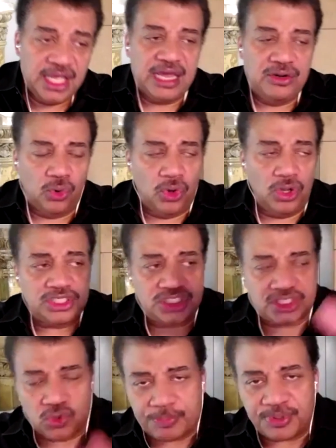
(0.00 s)
and all
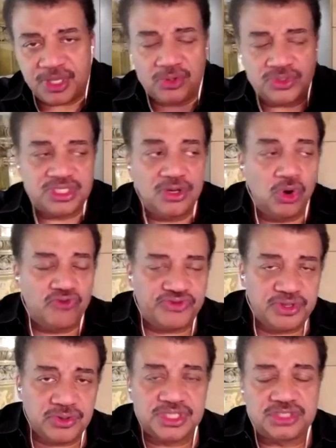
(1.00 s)
Scorpios and
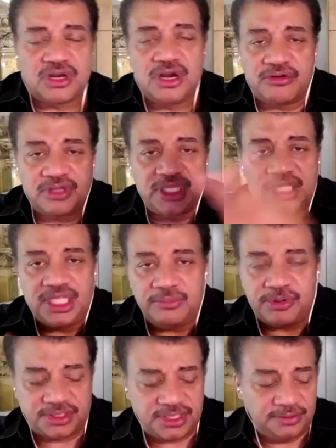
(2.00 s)
Ophiuchans are currently
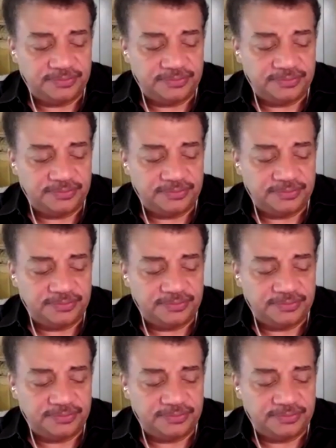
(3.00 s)
Librans.